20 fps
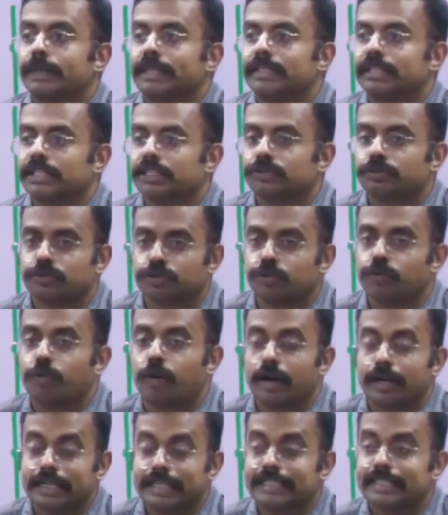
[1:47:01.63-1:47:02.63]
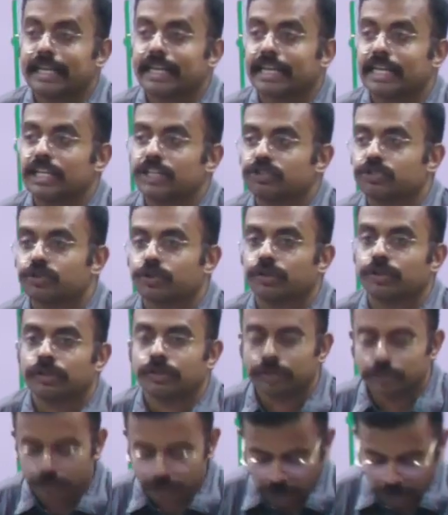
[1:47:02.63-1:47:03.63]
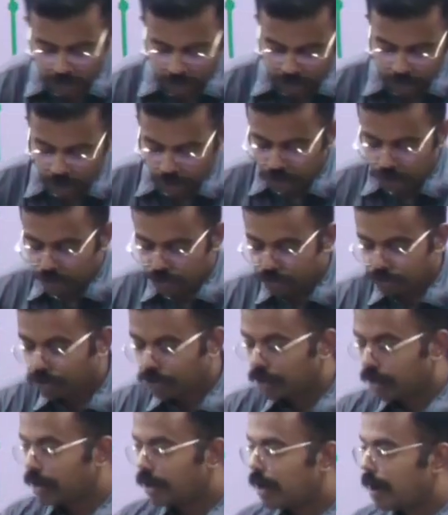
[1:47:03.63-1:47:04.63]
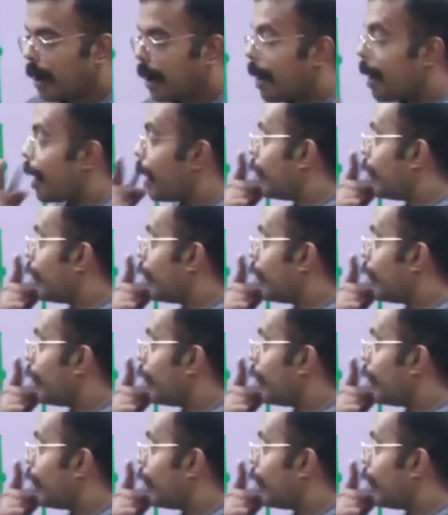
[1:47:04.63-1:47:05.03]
species? So what is a keystone? So